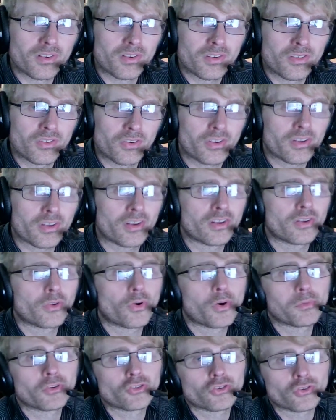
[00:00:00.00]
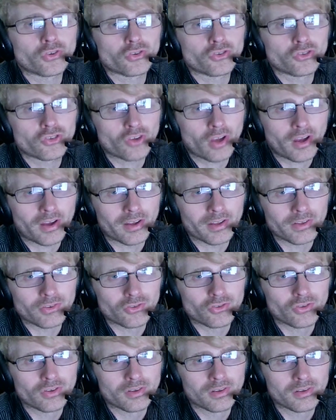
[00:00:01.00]
you're going to know him as your
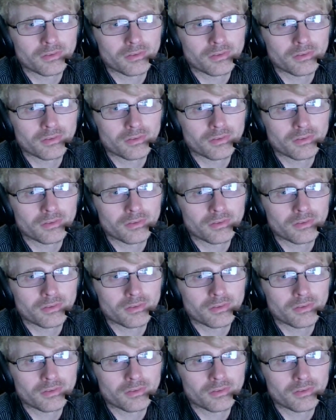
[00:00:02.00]
judge,